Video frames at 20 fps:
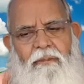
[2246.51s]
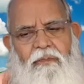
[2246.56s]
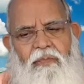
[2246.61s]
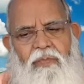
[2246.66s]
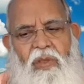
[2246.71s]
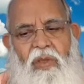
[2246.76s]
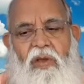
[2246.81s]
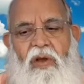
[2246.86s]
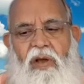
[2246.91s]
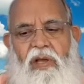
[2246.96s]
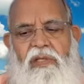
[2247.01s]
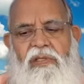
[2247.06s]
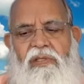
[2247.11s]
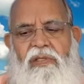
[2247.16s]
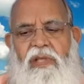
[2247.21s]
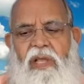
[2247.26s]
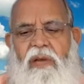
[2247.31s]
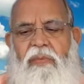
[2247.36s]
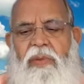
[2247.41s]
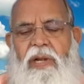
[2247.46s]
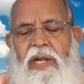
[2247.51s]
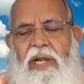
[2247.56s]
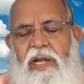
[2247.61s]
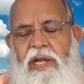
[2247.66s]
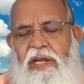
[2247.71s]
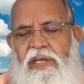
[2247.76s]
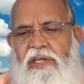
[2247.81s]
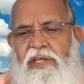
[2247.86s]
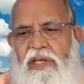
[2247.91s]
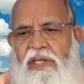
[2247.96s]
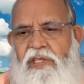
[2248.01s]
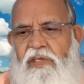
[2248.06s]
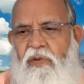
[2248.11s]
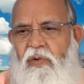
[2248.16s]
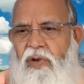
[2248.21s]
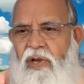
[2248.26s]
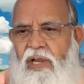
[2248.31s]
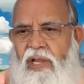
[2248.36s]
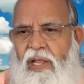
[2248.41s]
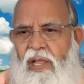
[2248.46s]
because their meditation is
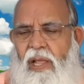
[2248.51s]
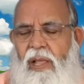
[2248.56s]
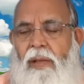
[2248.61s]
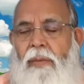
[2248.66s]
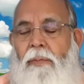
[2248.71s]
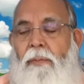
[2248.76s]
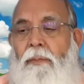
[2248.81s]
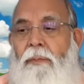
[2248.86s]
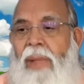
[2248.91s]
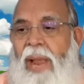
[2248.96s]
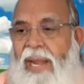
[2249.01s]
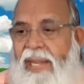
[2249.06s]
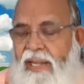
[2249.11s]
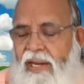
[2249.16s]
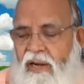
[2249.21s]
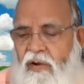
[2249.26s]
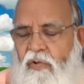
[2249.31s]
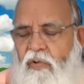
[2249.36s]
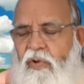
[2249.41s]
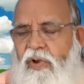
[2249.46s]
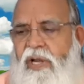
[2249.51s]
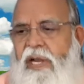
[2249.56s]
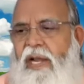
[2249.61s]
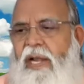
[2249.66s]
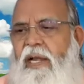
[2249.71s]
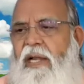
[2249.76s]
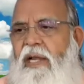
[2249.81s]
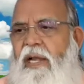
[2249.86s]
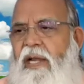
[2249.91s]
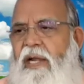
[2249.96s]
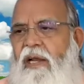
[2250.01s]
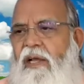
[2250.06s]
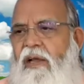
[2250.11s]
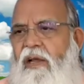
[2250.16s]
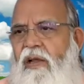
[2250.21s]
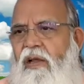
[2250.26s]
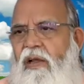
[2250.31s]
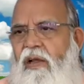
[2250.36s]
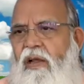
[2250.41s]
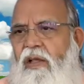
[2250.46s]
only matter oriented,
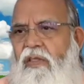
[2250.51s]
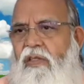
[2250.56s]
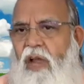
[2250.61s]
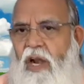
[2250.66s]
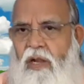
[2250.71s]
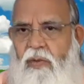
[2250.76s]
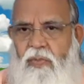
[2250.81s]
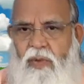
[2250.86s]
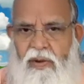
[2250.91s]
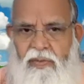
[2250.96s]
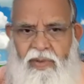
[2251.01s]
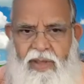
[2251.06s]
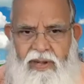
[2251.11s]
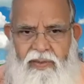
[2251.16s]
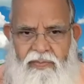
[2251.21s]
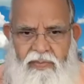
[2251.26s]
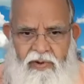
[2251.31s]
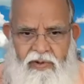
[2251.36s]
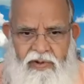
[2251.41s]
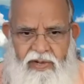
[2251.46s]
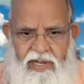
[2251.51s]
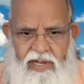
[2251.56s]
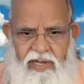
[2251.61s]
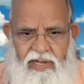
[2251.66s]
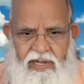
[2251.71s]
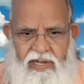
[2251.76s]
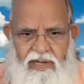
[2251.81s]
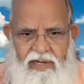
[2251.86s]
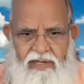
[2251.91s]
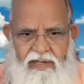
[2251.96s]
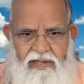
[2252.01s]
not Paramatma oriented.